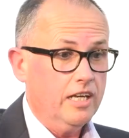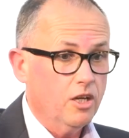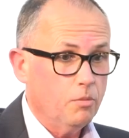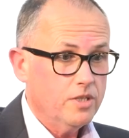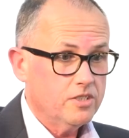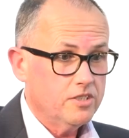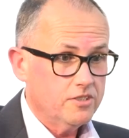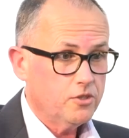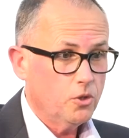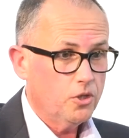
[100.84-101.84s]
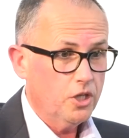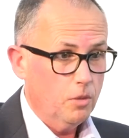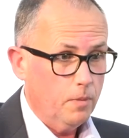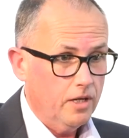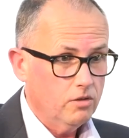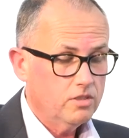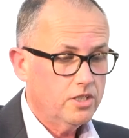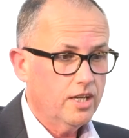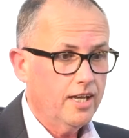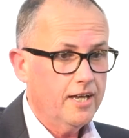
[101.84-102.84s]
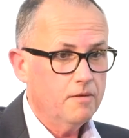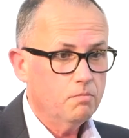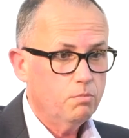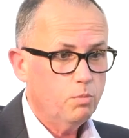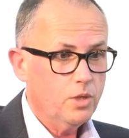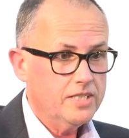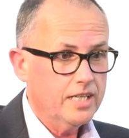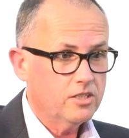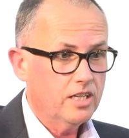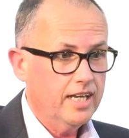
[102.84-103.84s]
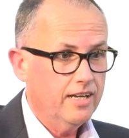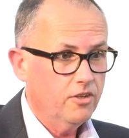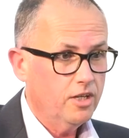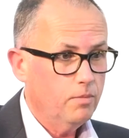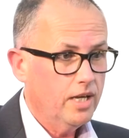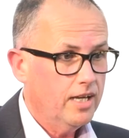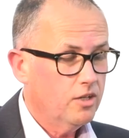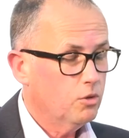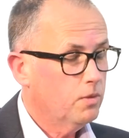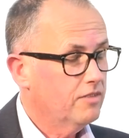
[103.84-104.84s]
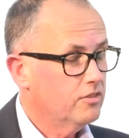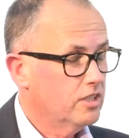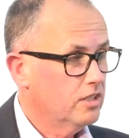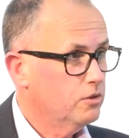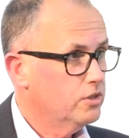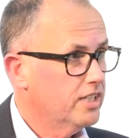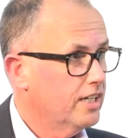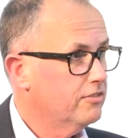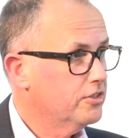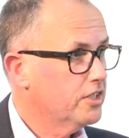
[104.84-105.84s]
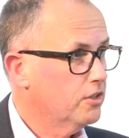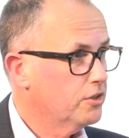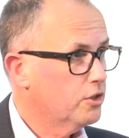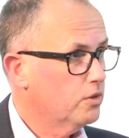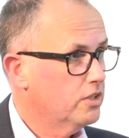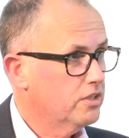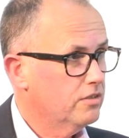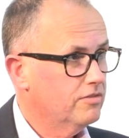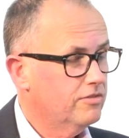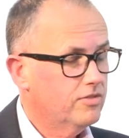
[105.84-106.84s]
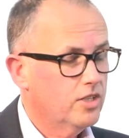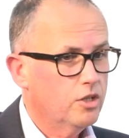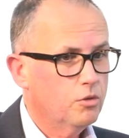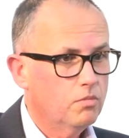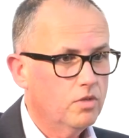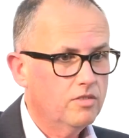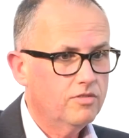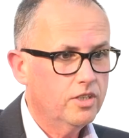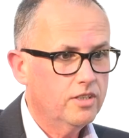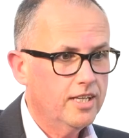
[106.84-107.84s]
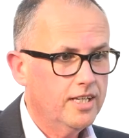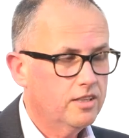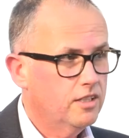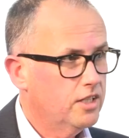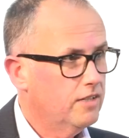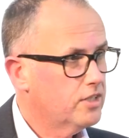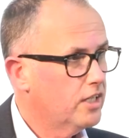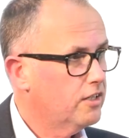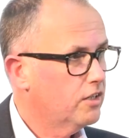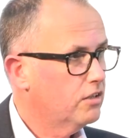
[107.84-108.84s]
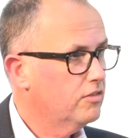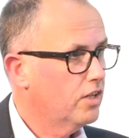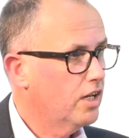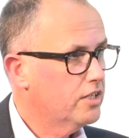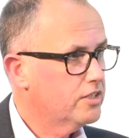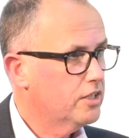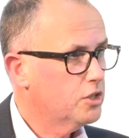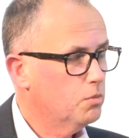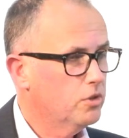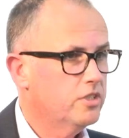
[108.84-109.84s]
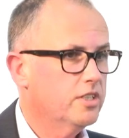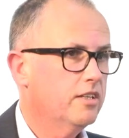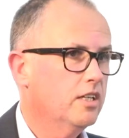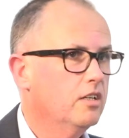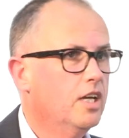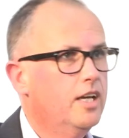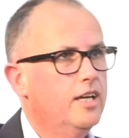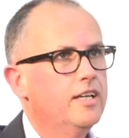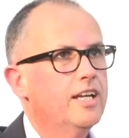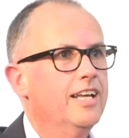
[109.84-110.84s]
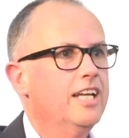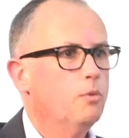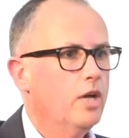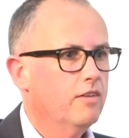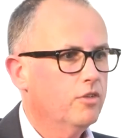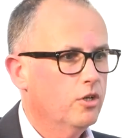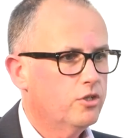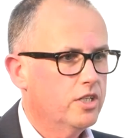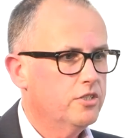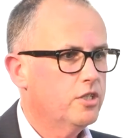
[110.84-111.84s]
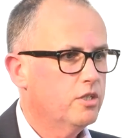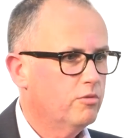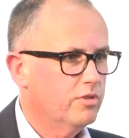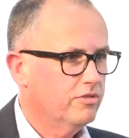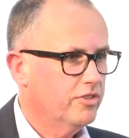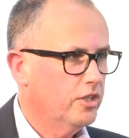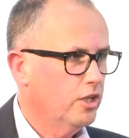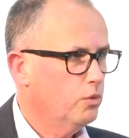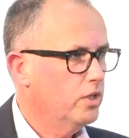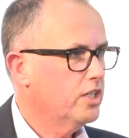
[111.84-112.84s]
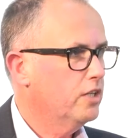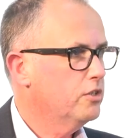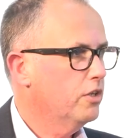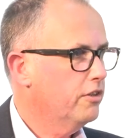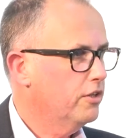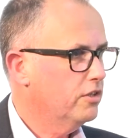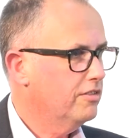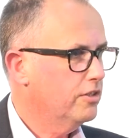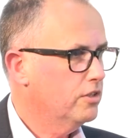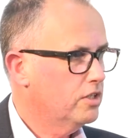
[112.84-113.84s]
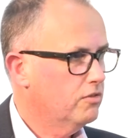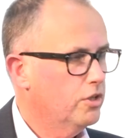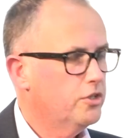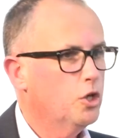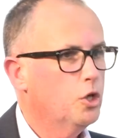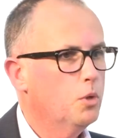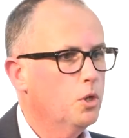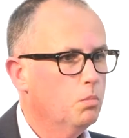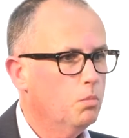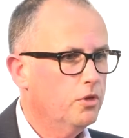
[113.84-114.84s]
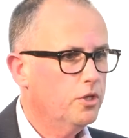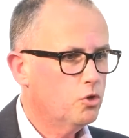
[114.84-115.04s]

a lot of businesses are talking about potentially how they may end up having to lose staff as a consequence of the hit that they've taken over the last 6 months. I think clearly we have got a transition from furlough, which ends on 31st of October, but the